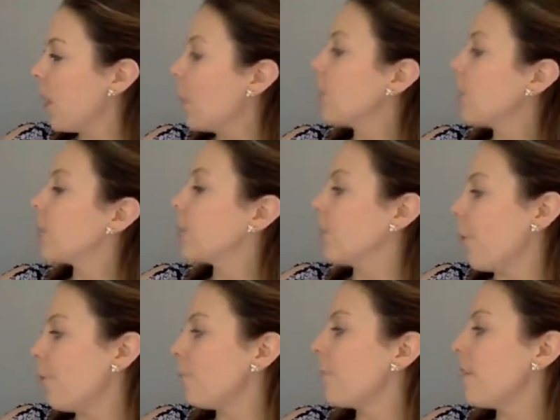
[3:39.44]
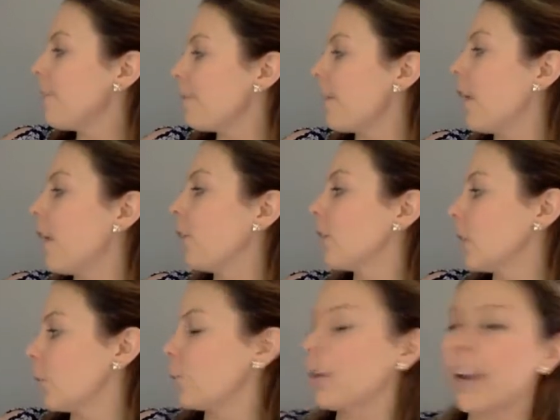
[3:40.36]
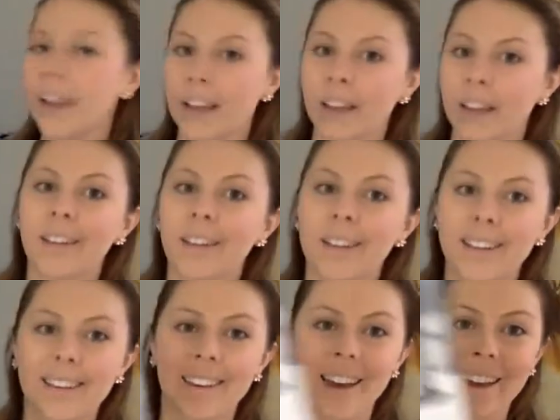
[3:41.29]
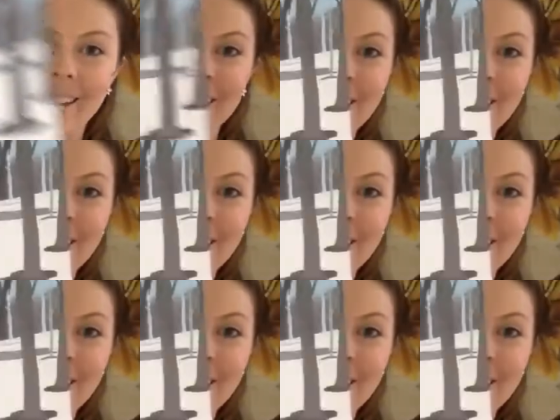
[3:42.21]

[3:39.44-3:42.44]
Sophie felt spring getting